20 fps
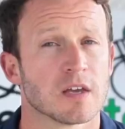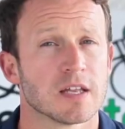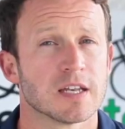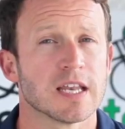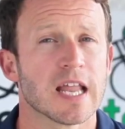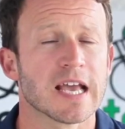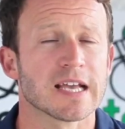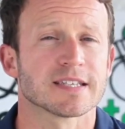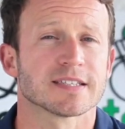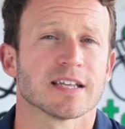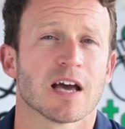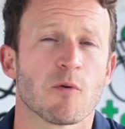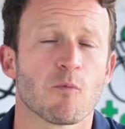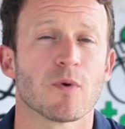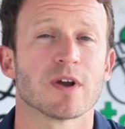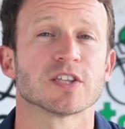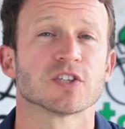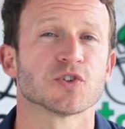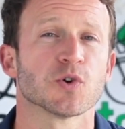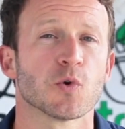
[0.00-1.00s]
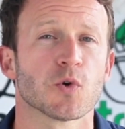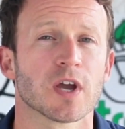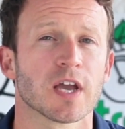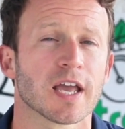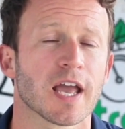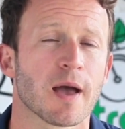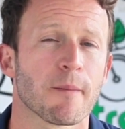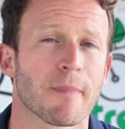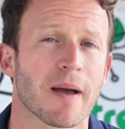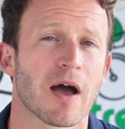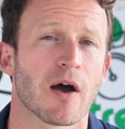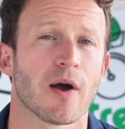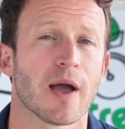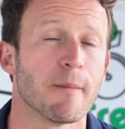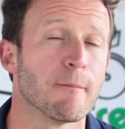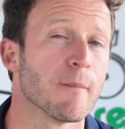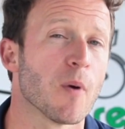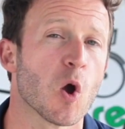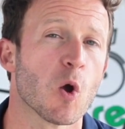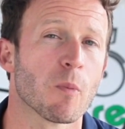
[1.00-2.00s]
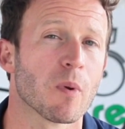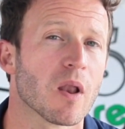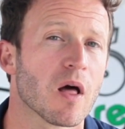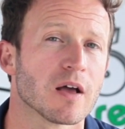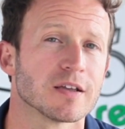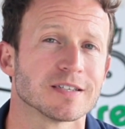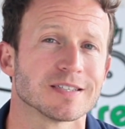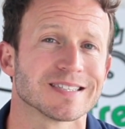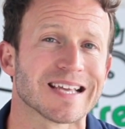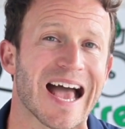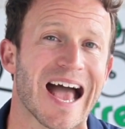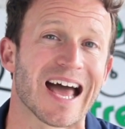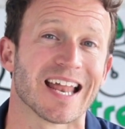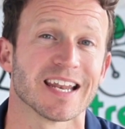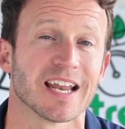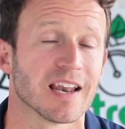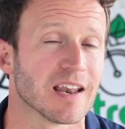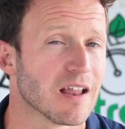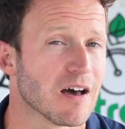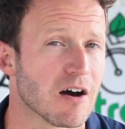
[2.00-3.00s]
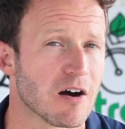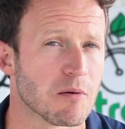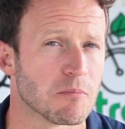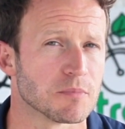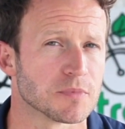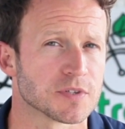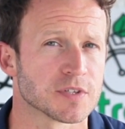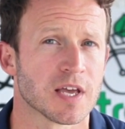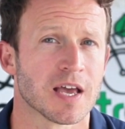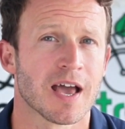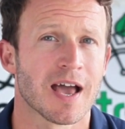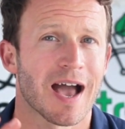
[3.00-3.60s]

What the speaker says: Next up, we're talking about immobilisers and alarms.